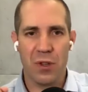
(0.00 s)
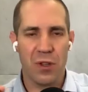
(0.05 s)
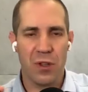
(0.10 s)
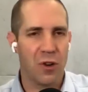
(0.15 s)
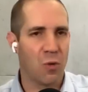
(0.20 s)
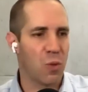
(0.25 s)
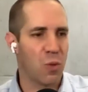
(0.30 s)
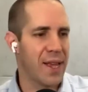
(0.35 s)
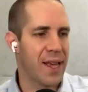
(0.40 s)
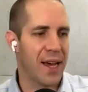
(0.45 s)

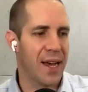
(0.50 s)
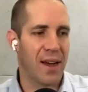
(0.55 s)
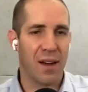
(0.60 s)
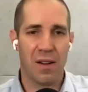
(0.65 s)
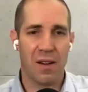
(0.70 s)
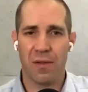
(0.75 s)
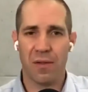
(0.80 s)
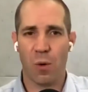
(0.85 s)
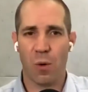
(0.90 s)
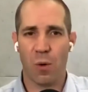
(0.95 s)
we
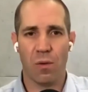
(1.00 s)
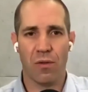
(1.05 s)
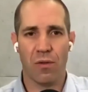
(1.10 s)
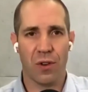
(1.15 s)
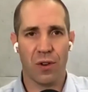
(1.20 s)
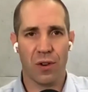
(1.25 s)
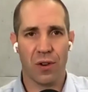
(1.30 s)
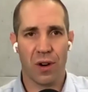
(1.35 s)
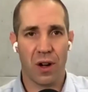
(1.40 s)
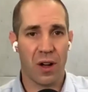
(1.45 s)
have
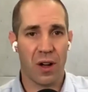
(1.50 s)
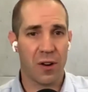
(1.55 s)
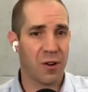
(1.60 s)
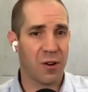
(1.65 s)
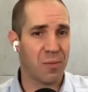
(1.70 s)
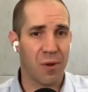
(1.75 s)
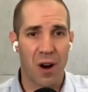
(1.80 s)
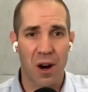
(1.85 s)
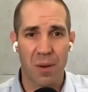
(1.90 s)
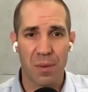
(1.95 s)
over
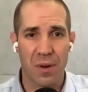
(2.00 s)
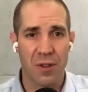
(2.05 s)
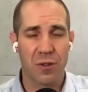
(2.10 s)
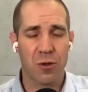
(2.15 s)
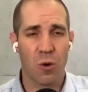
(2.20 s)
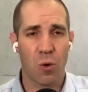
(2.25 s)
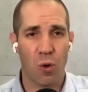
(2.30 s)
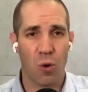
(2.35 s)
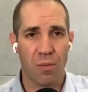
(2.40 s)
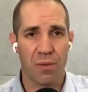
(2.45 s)
100
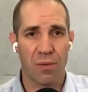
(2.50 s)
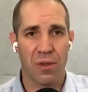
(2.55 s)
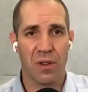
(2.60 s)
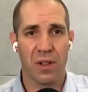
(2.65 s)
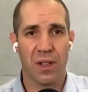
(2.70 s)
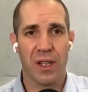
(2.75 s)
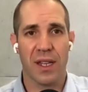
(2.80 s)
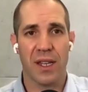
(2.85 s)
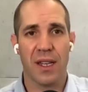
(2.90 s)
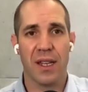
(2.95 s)
properties
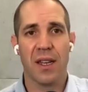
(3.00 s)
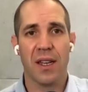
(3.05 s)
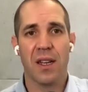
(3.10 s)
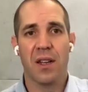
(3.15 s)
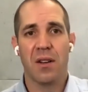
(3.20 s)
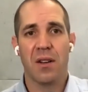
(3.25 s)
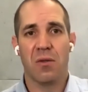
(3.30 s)
corporately.